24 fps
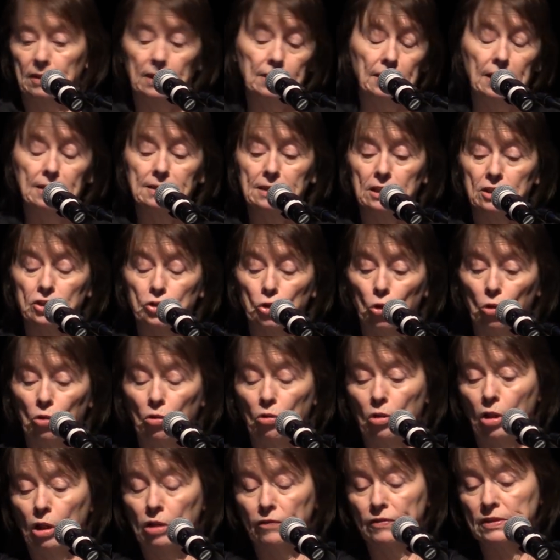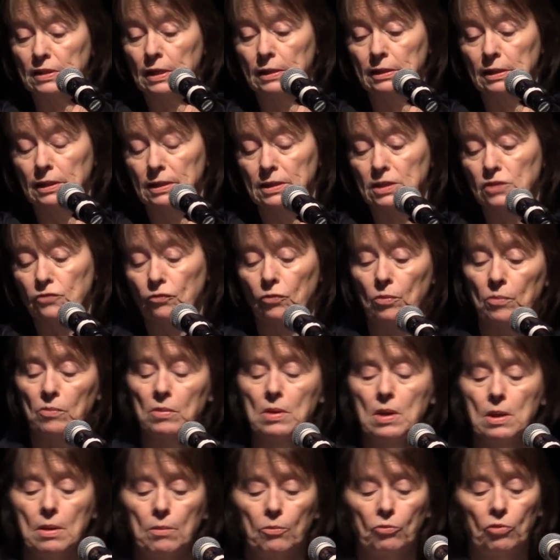as he stole all of his ideas from
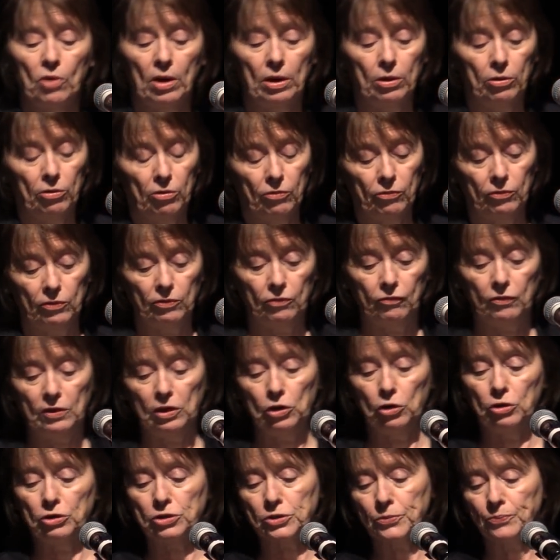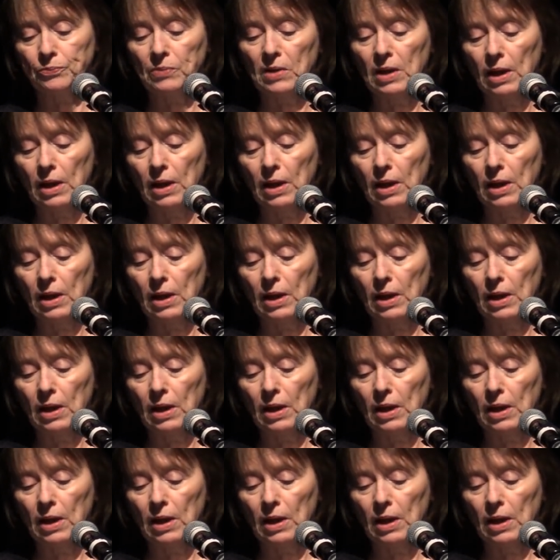prior figures.